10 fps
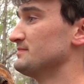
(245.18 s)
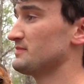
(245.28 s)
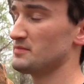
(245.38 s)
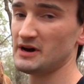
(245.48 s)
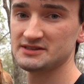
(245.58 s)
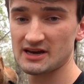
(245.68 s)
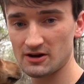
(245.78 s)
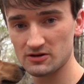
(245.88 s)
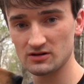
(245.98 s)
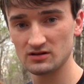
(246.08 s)
my
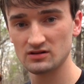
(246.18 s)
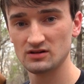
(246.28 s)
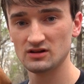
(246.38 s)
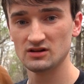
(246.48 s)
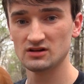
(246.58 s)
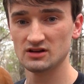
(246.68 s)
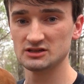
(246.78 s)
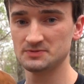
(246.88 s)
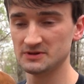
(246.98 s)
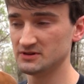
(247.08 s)
tower
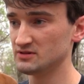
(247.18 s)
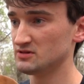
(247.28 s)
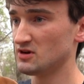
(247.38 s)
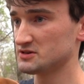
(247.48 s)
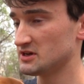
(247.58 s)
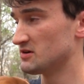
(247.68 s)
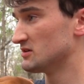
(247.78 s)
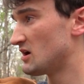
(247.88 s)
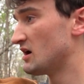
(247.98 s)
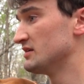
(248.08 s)
has been knocked down a
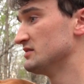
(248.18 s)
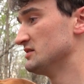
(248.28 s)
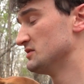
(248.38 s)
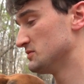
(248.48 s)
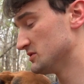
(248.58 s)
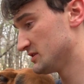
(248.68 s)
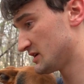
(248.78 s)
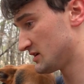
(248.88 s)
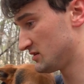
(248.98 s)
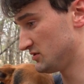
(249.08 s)
lot, and it really got